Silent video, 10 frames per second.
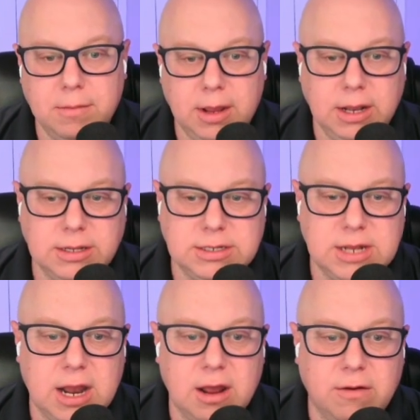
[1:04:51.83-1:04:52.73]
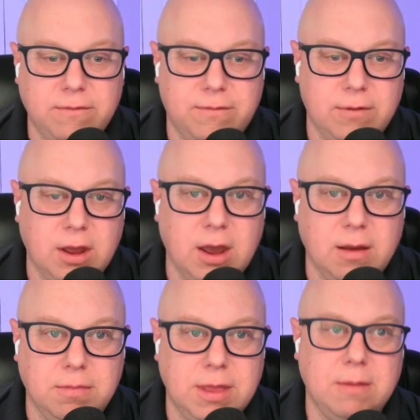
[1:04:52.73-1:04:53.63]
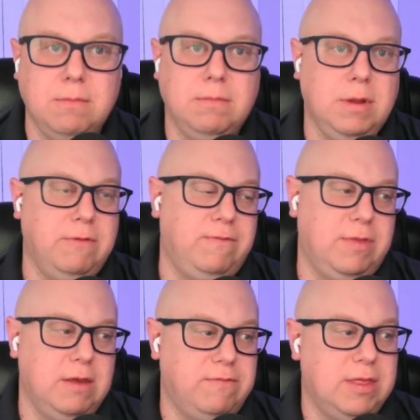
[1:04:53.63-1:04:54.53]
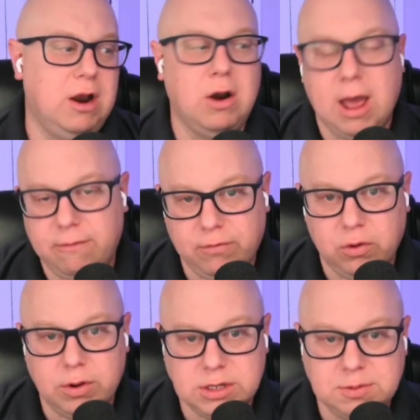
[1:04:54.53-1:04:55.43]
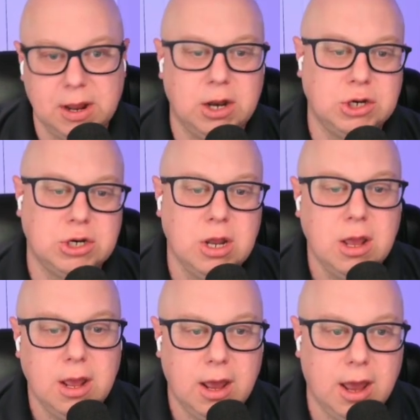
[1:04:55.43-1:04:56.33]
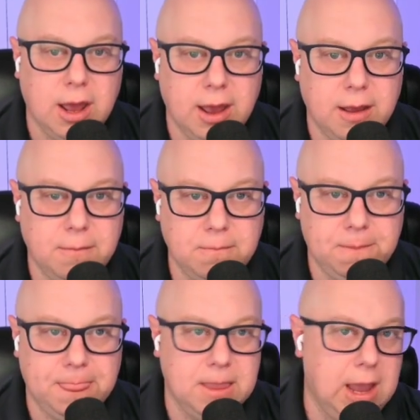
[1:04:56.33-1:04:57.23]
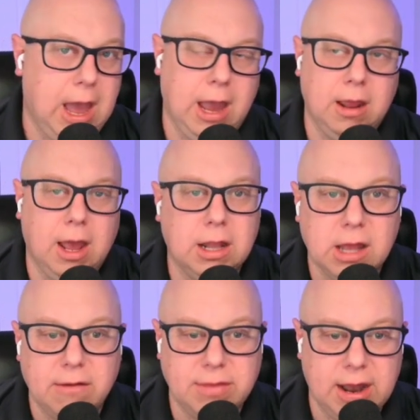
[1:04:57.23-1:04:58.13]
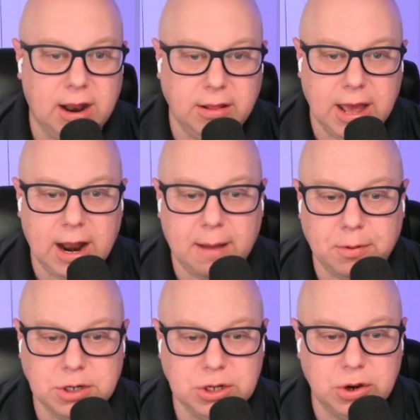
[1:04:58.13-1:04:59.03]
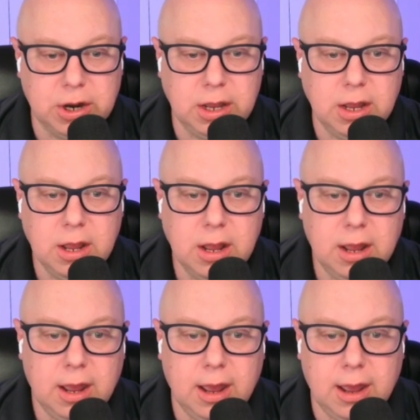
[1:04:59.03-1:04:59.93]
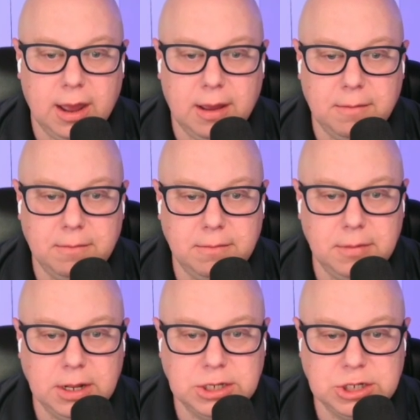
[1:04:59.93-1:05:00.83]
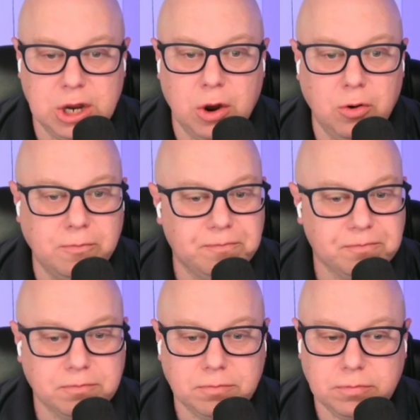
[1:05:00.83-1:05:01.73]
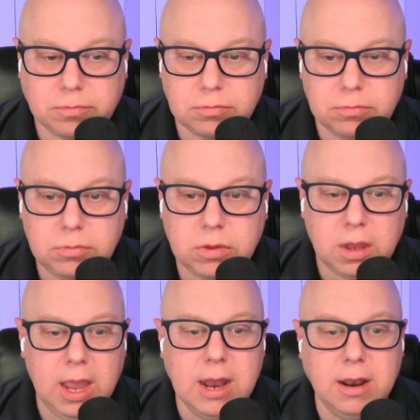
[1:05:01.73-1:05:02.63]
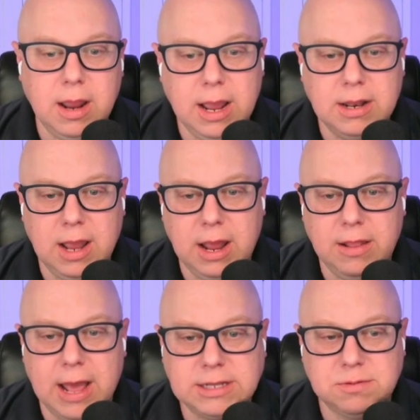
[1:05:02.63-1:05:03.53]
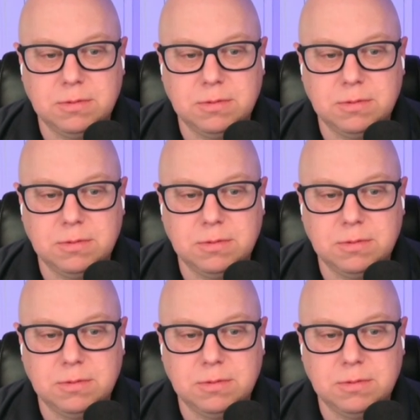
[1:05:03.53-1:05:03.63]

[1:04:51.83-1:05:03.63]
instead of them if they're not fluent in Spanish. I love that opportunity, and so and that's